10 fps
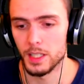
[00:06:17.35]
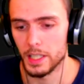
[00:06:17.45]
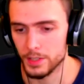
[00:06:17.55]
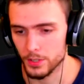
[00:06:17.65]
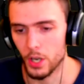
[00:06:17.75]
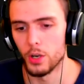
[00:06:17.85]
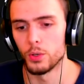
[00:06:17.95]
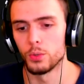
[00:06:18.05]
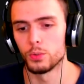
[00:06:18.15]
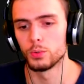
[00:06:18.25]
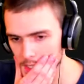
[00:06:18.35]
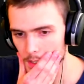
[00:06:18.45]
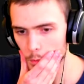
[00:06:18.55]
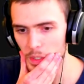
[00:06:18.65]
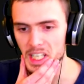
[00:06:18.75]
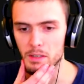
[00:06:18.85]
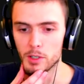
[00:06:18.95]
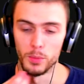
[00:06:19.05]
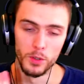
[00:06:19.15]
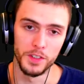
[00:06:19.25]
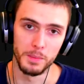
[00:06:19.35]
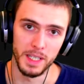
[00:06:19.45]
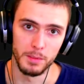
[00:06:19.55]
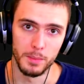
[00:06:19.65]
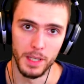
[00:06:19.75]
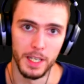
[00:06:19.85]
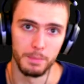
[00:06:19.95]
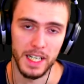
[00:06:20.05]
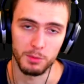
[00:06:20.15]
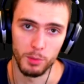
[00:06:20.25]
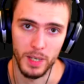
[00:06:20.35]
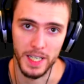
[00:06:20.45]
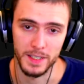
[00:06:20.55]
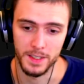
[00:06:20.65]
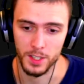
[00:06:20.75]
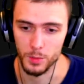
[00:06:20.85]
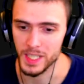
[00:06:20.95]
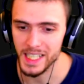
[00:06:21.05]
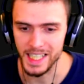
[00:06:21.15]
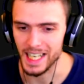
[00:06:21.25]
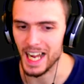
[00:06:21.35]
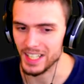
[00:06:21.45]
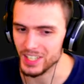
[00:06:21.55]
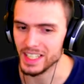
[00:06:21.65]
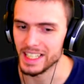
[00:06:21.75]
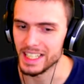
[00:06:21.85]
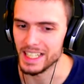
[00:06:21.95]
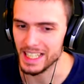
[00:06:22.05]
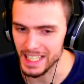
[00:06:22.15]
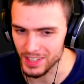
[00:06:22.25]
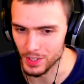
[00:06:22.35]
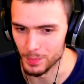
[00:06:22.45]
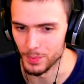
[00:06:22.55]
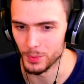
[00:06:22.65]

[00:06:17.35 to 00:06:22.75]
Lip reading: So we removed the minimum and maximum radiuses because we didn't actually need them.